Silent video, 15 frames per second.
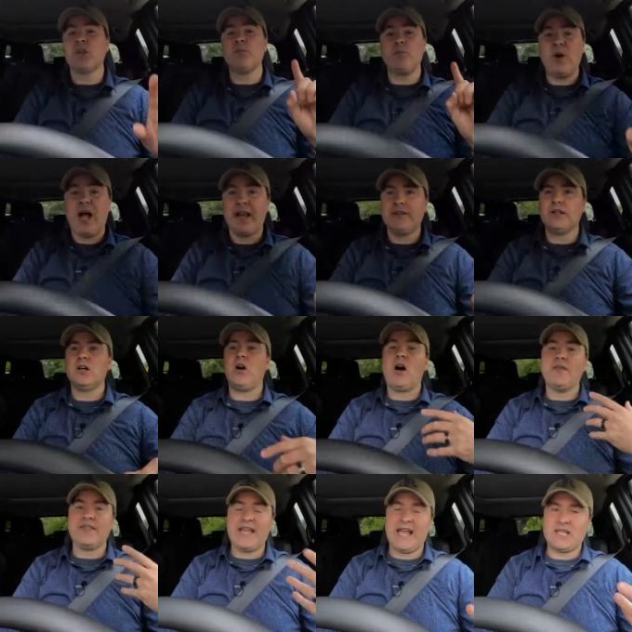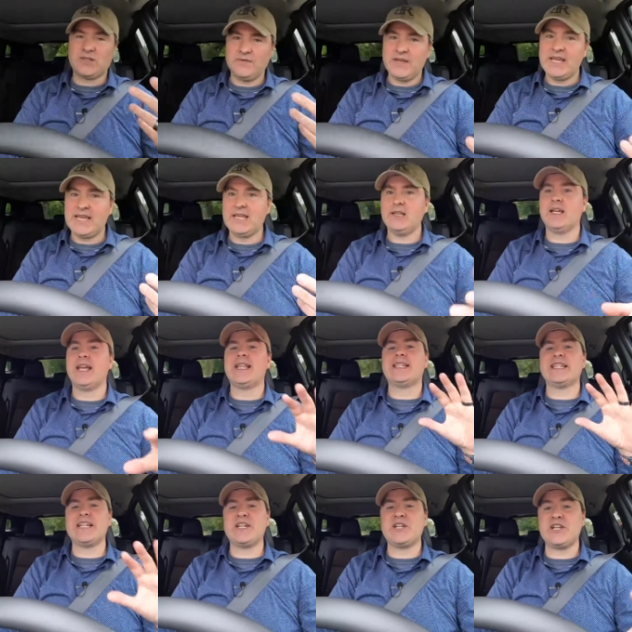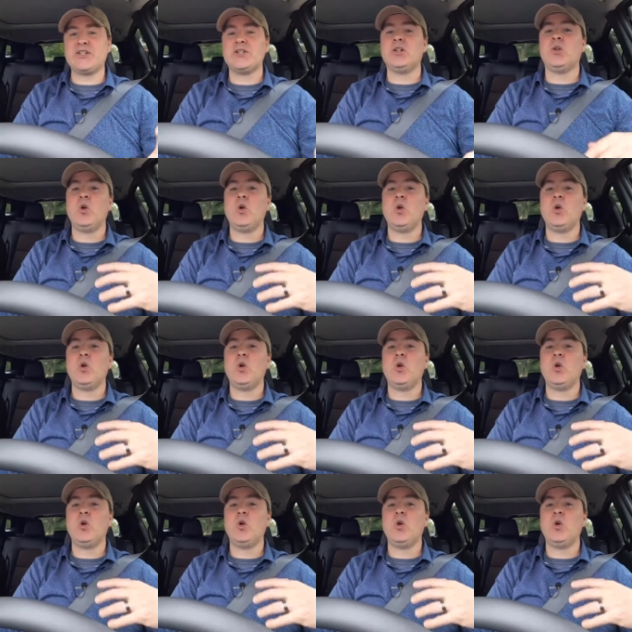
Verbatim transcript: but on the SV, it's an additional